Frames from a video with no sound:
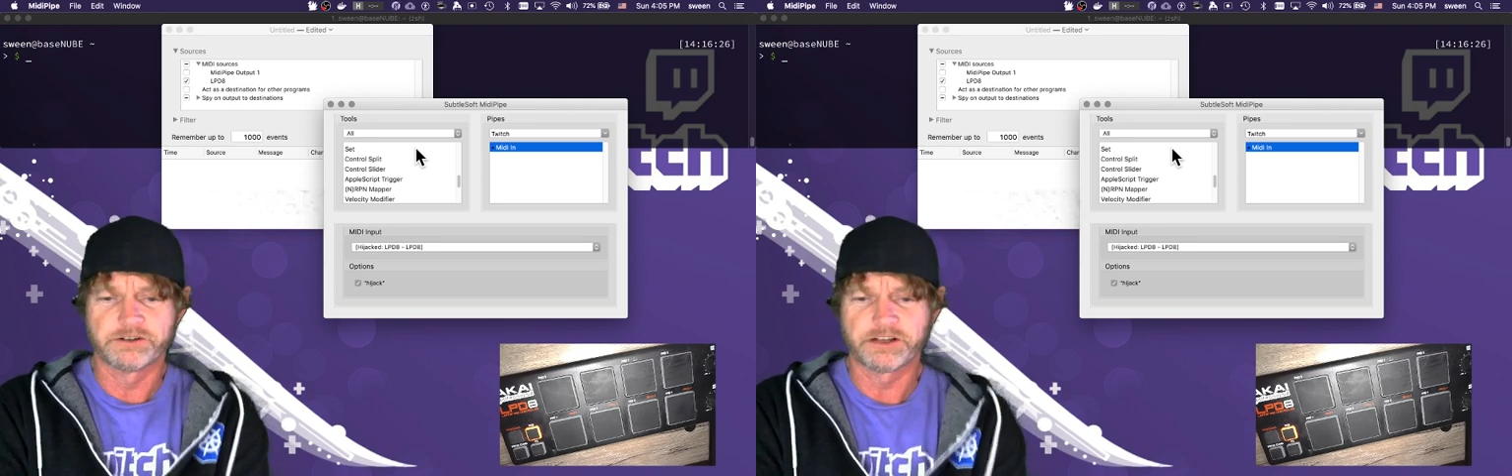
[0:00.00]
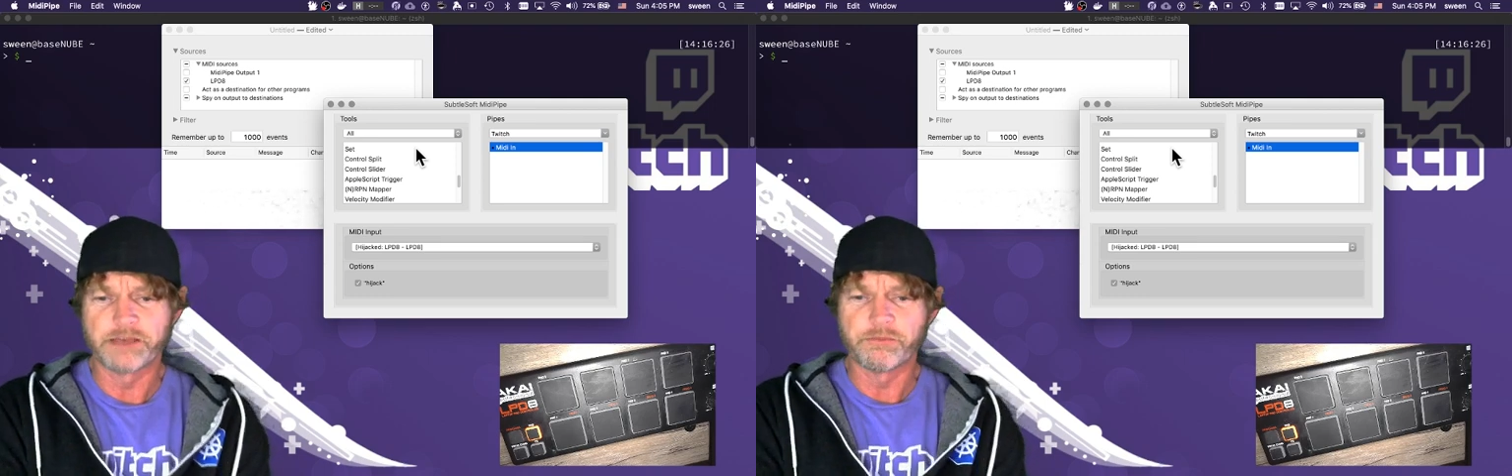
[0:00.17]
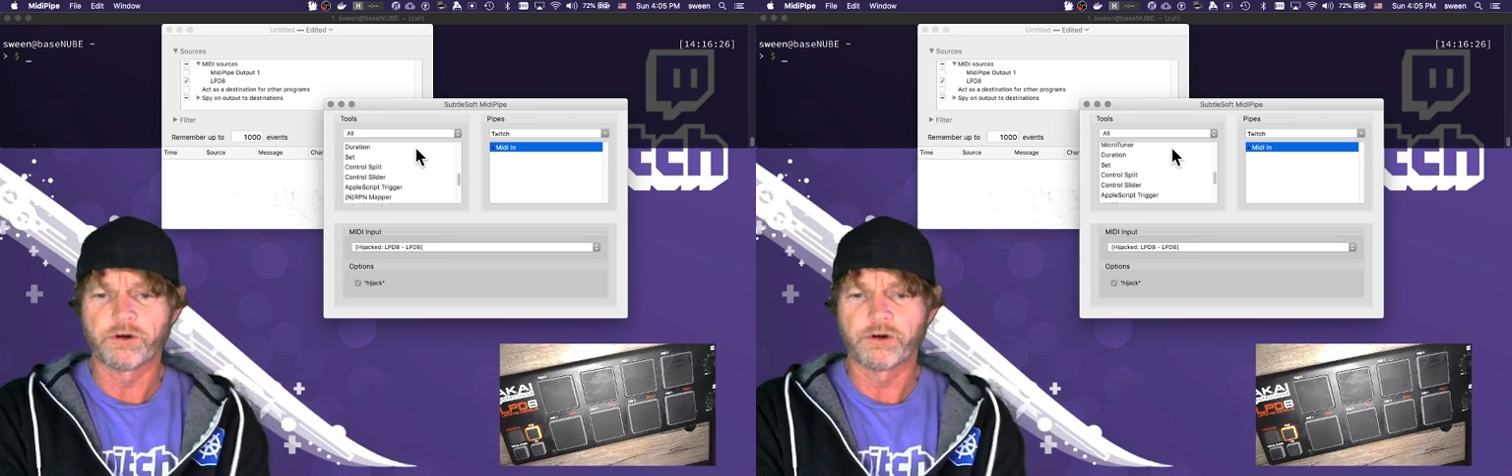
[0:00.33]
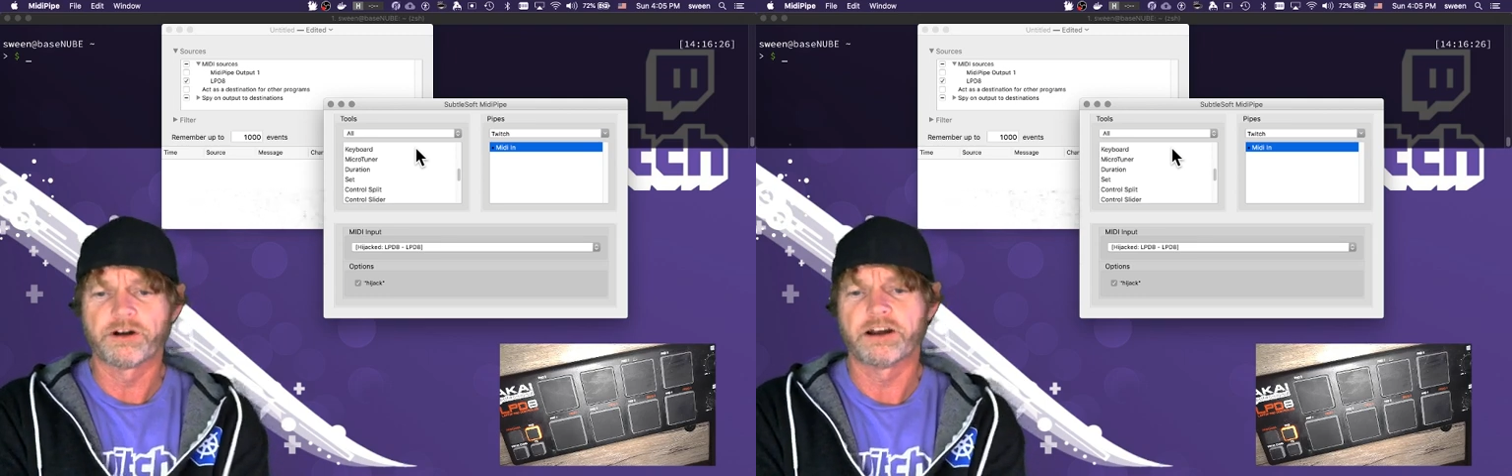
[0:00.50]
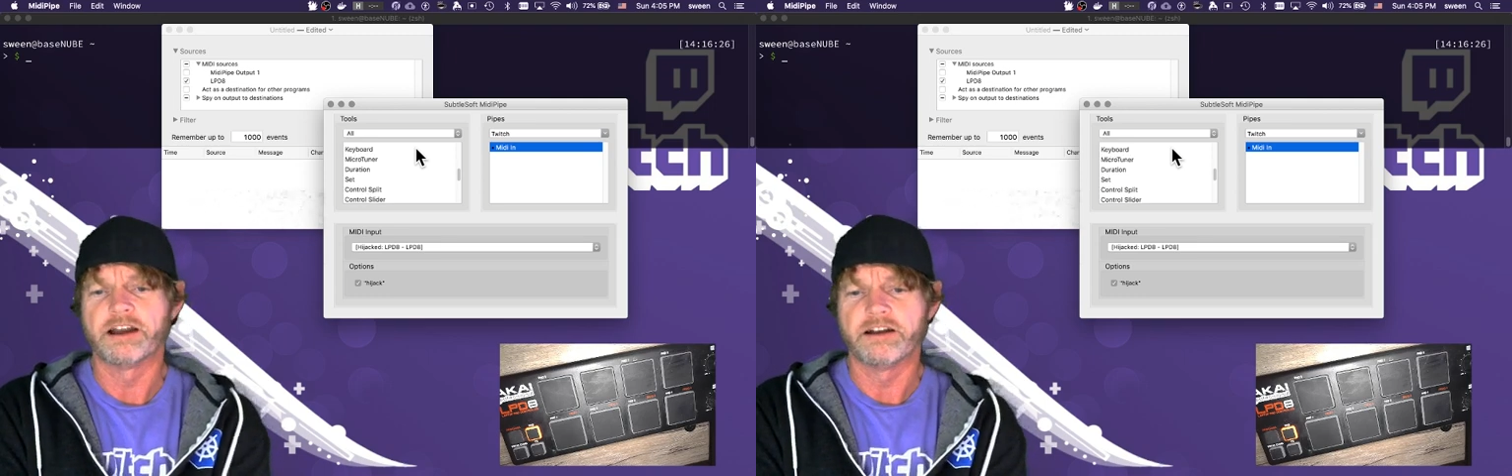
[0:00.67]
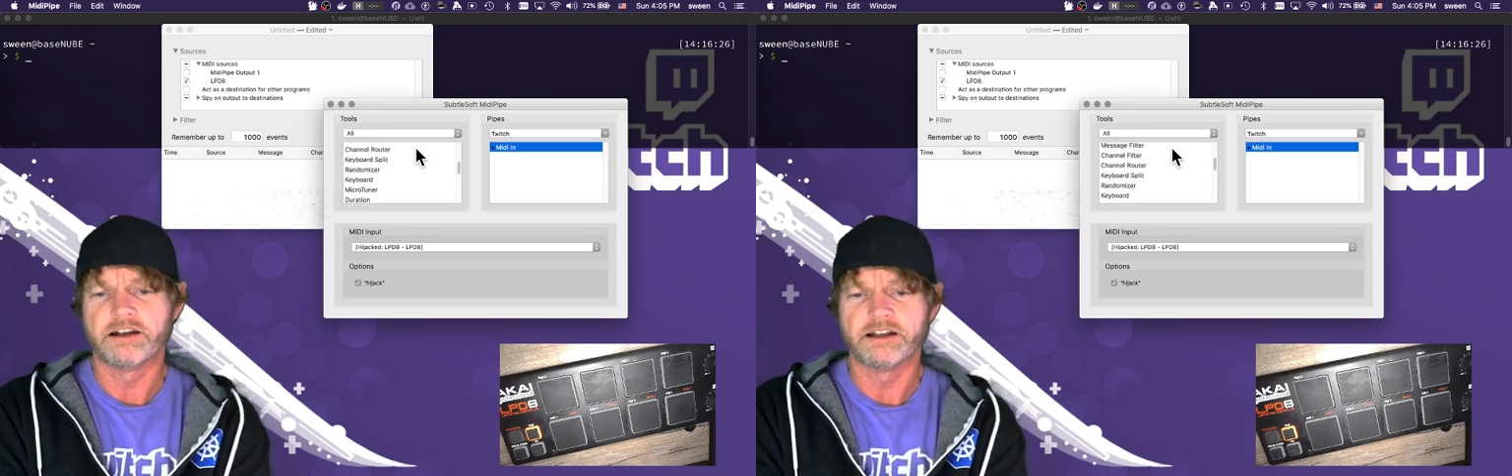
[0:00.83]
keyboard
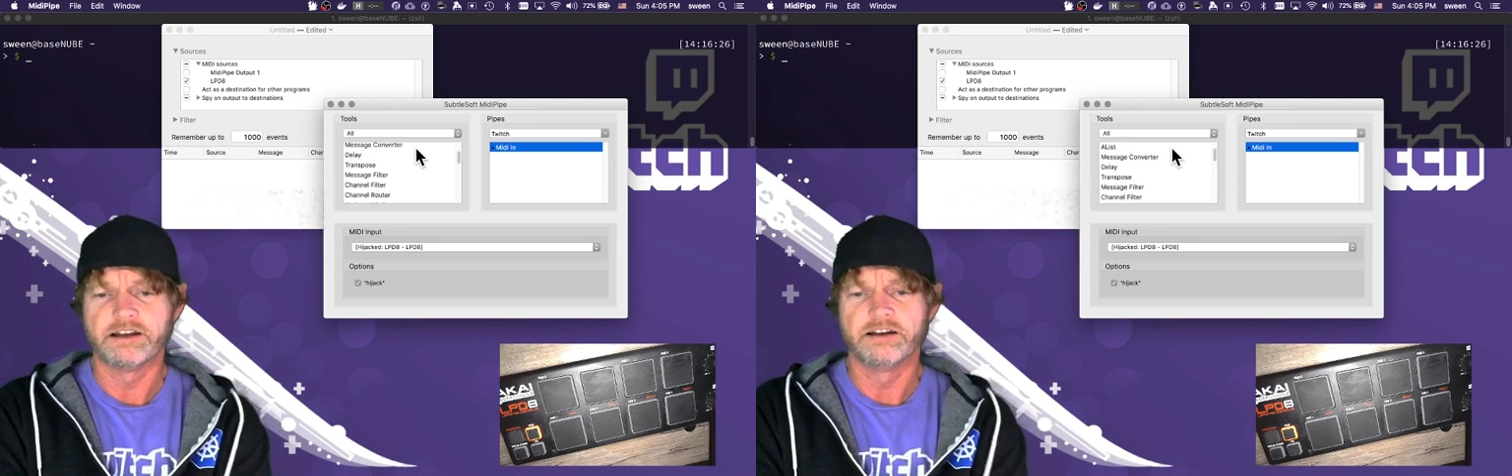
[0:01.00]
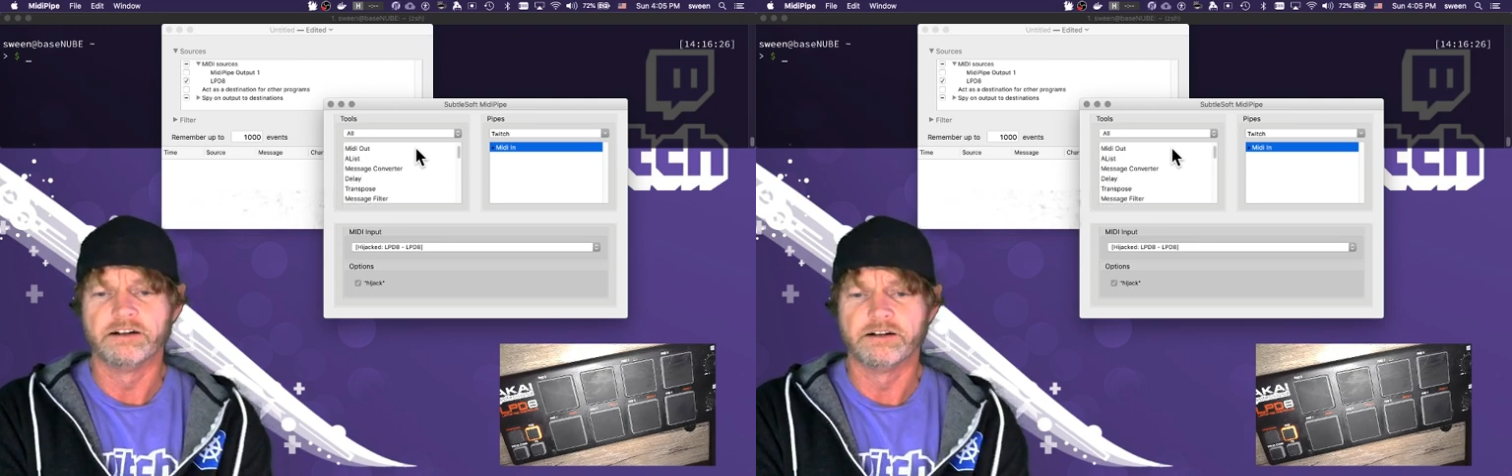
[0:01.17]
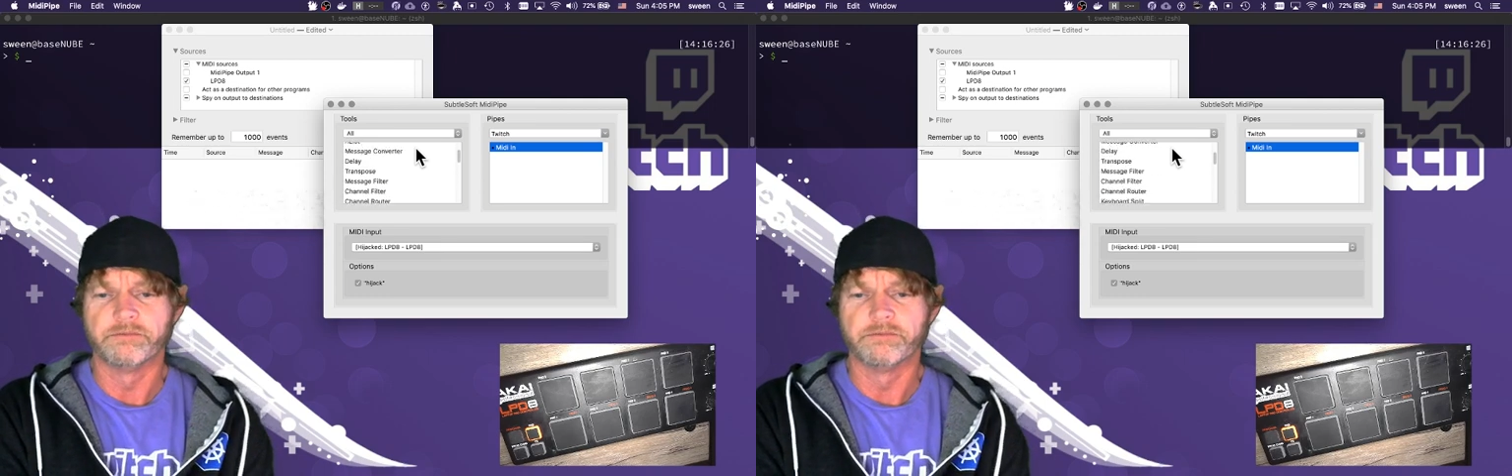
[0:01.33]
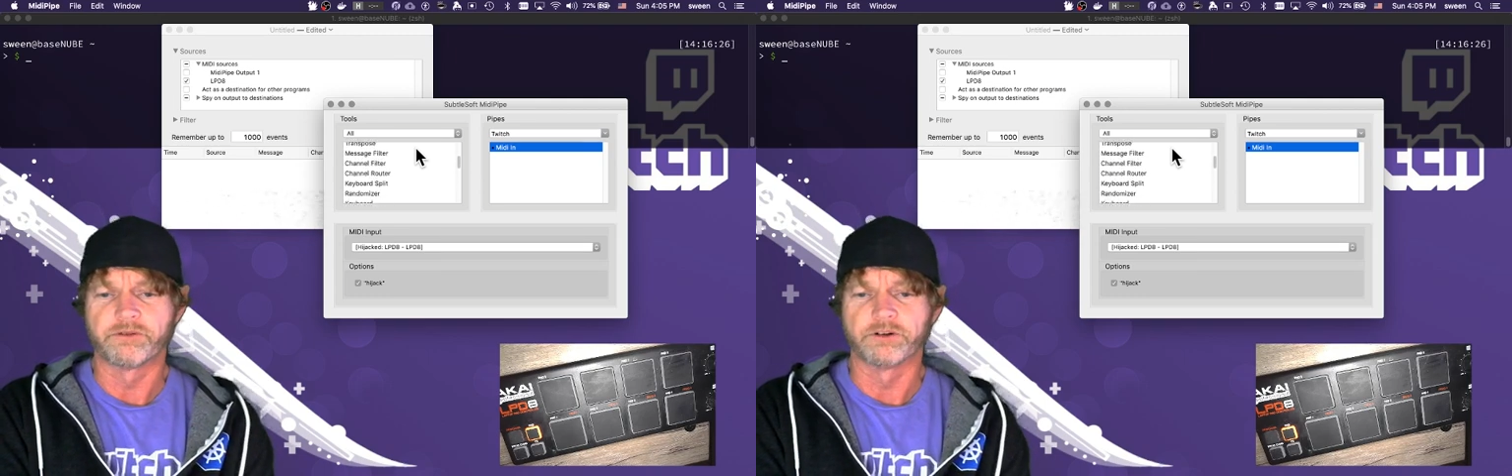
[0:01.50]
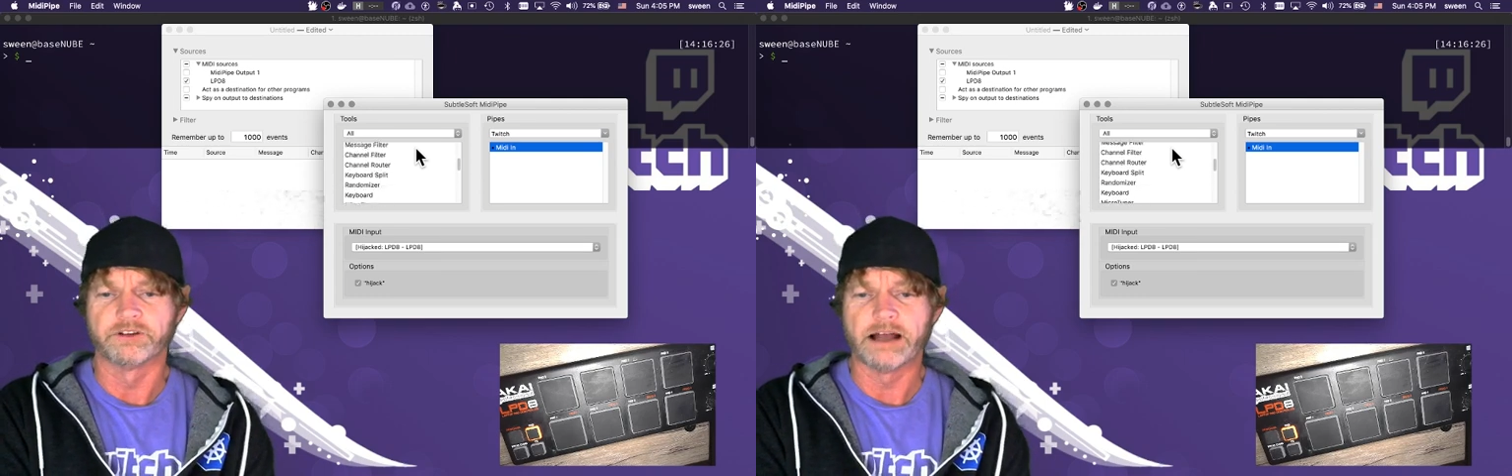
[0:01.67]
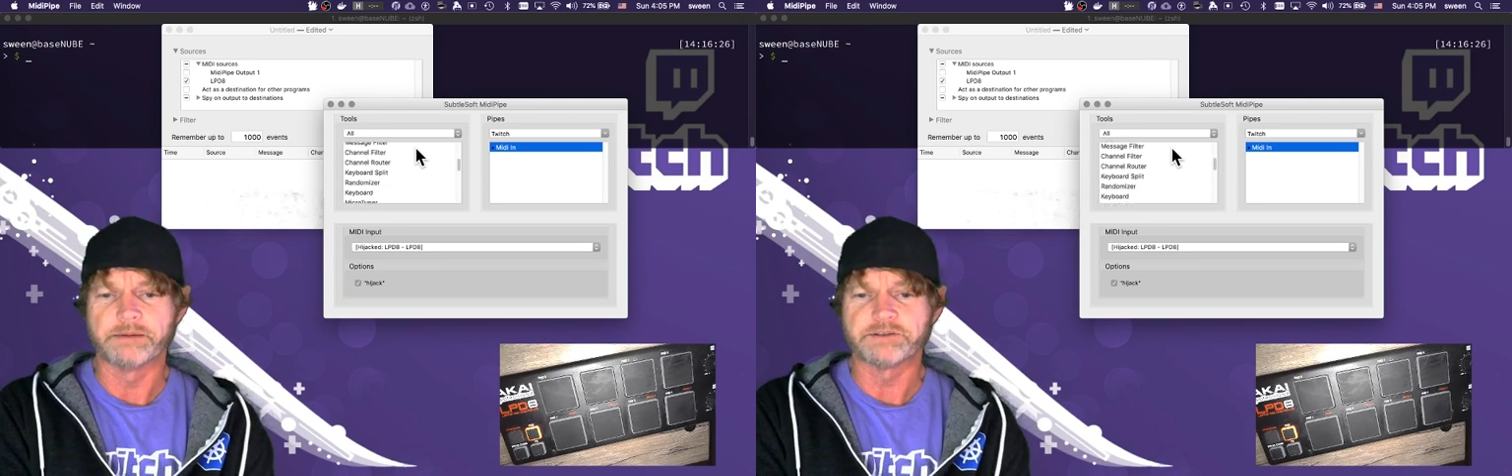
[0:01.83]
and not for a
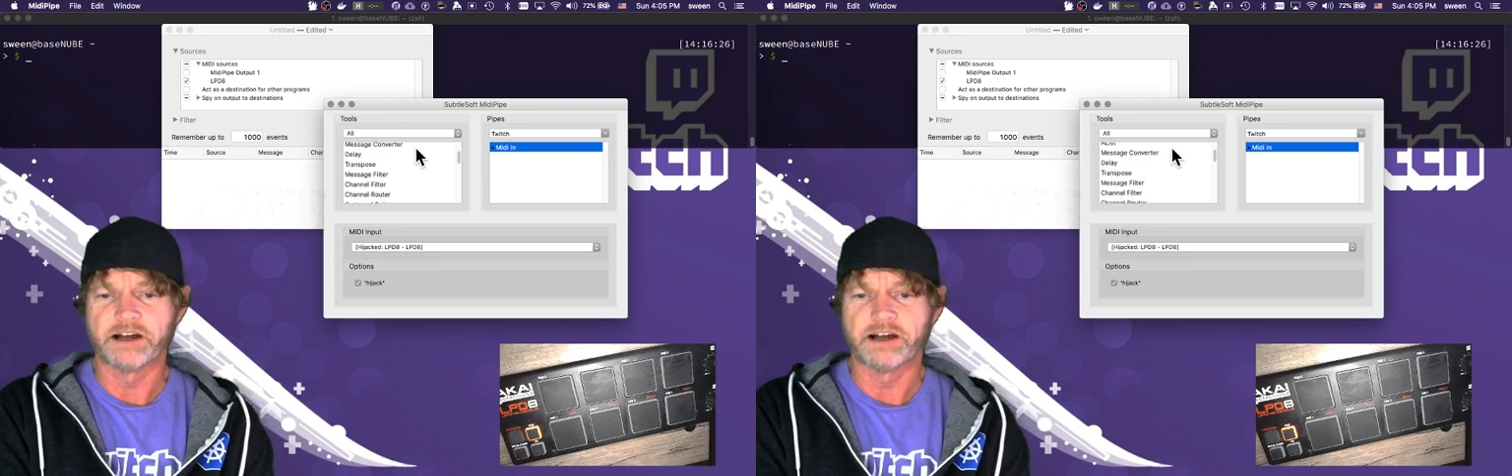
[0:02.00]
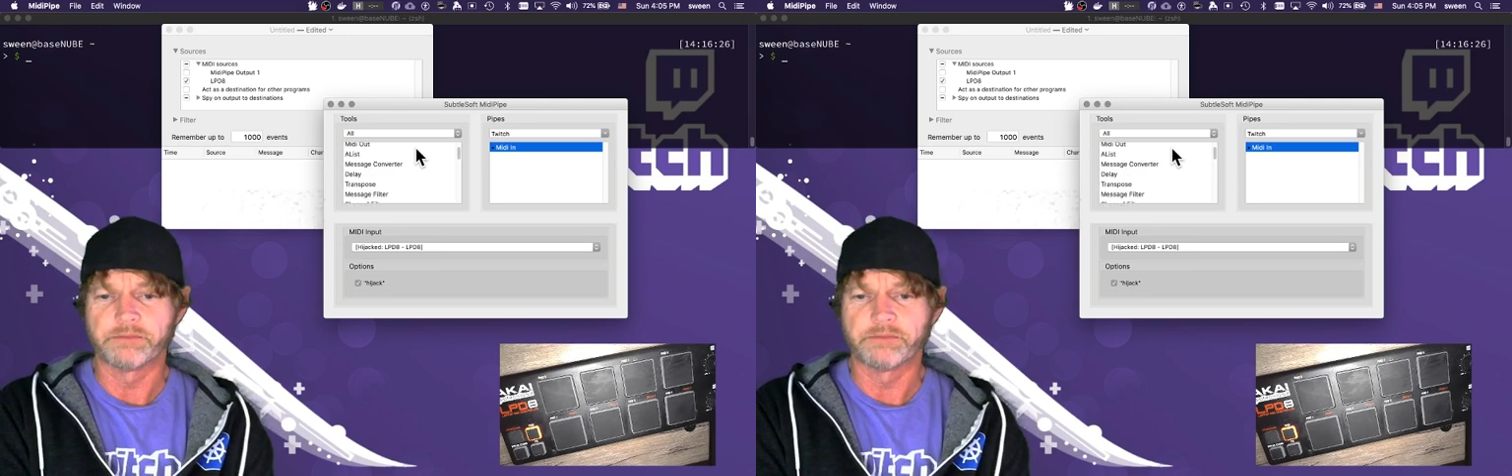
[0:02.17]
laptop.